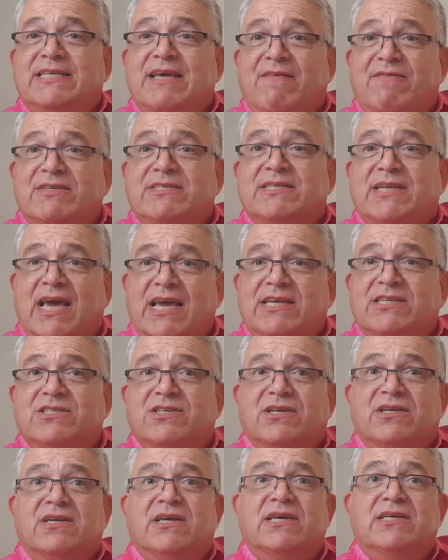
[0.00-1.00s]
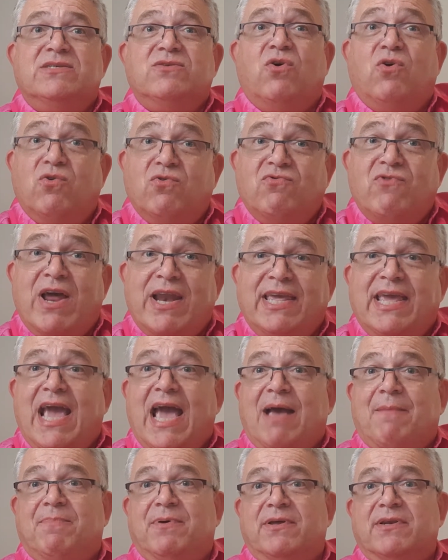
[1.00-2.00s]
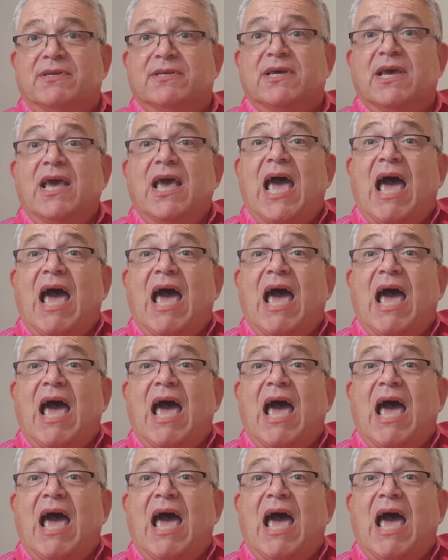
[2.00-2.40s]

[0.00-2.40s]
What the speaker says: devastation has already happened,